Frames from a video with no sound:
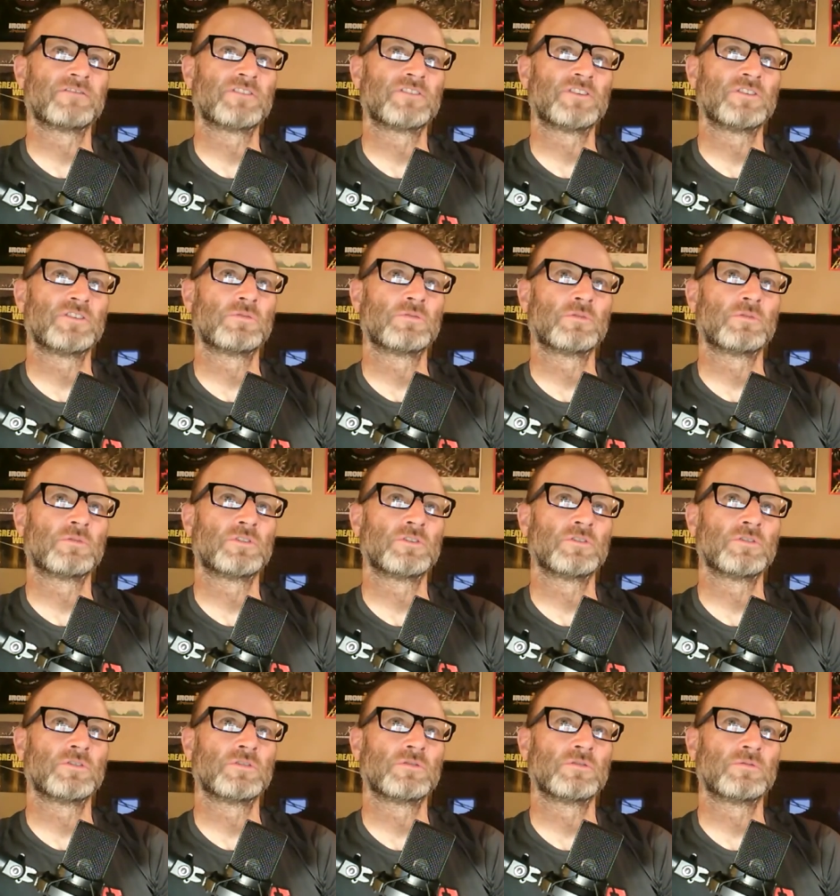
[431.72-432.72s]
Do
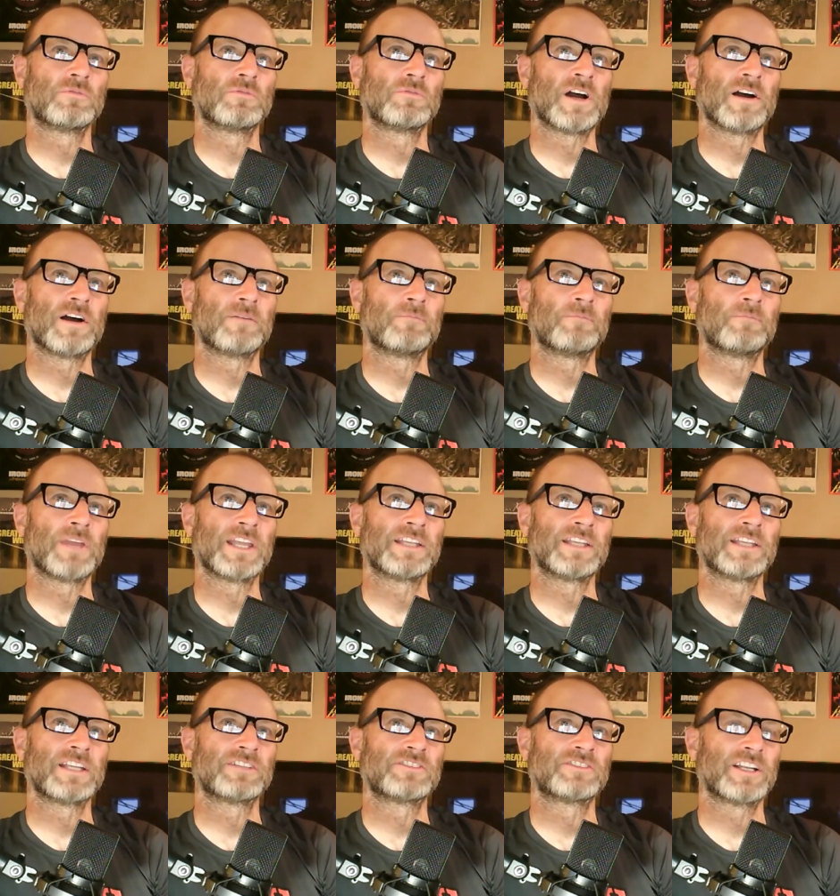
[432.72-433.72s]
you pay
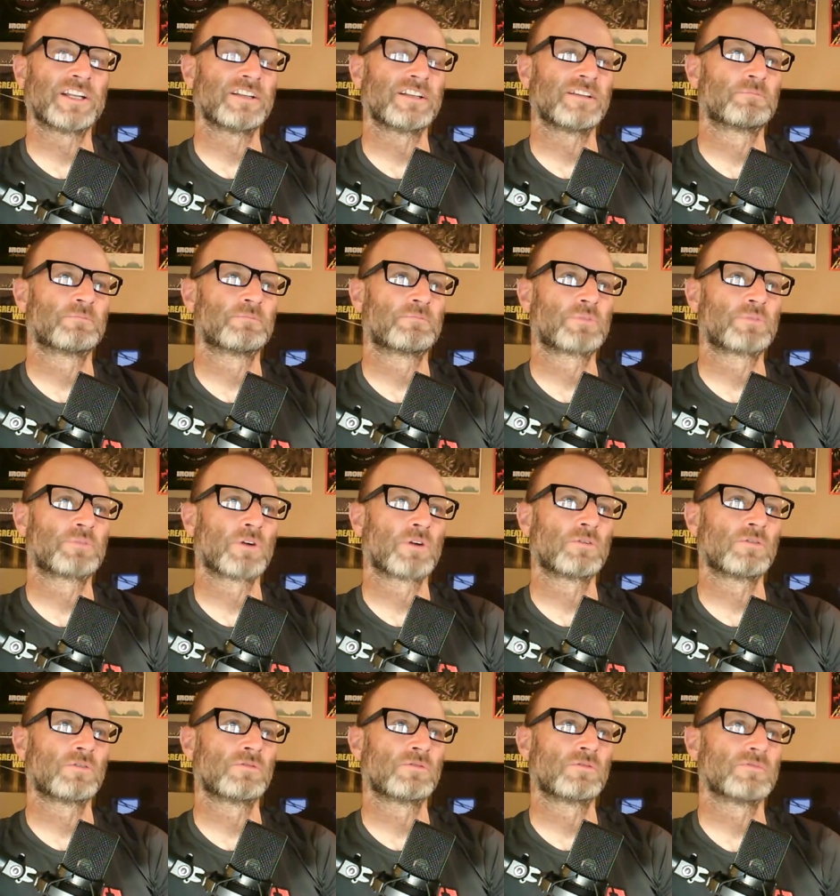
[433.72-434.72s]
attention to any
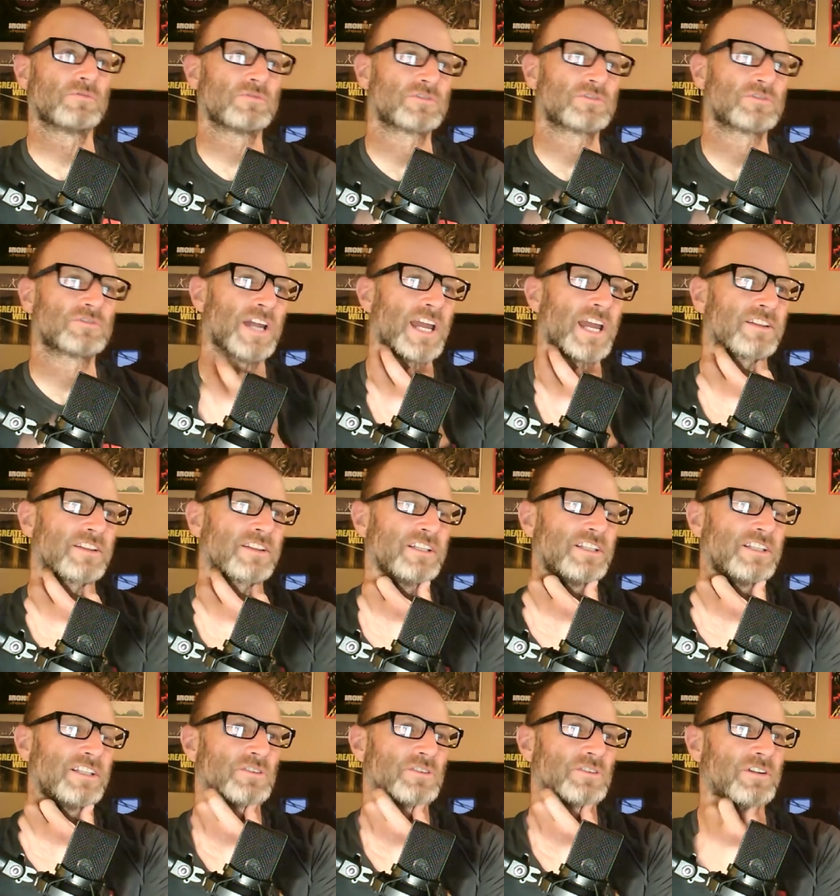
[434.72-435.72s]
pro
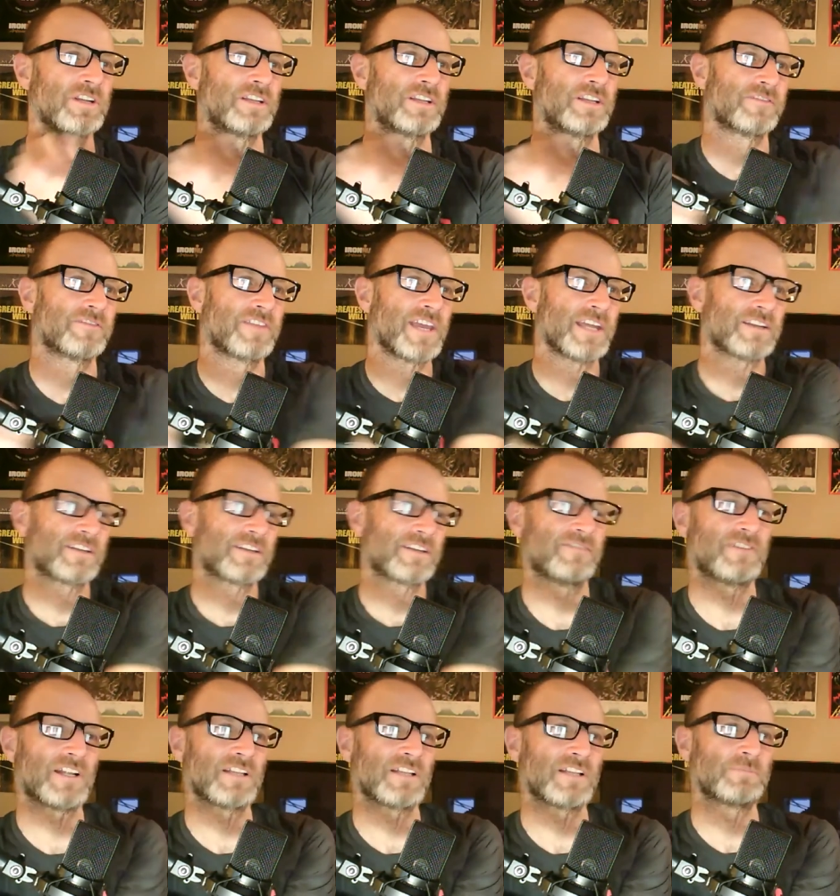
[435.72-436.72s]
triathletes or any of that
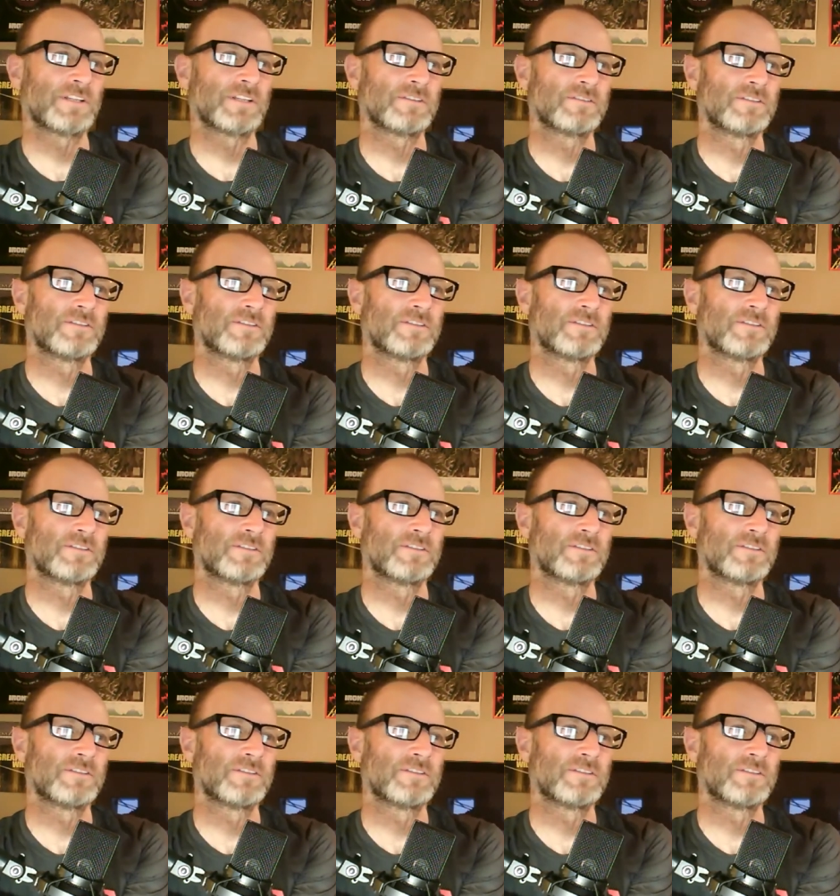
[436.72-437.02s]
development?